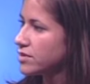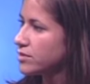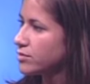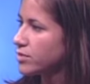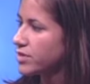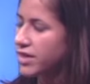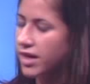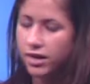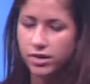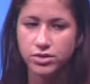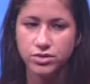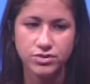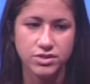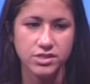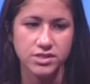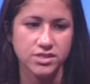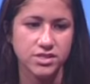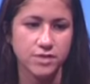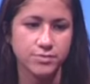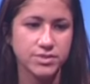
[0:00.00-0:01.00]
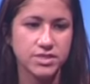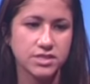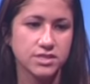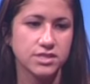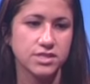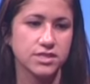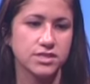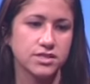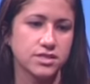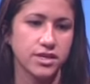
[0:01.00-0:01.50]
without using
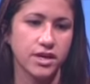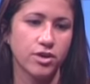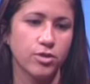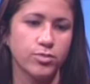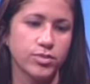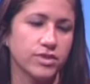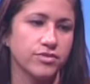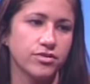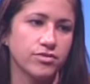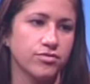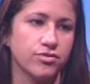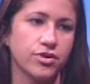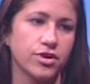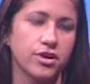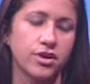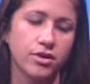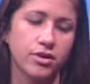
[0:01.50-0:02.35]
substances to help live it for you.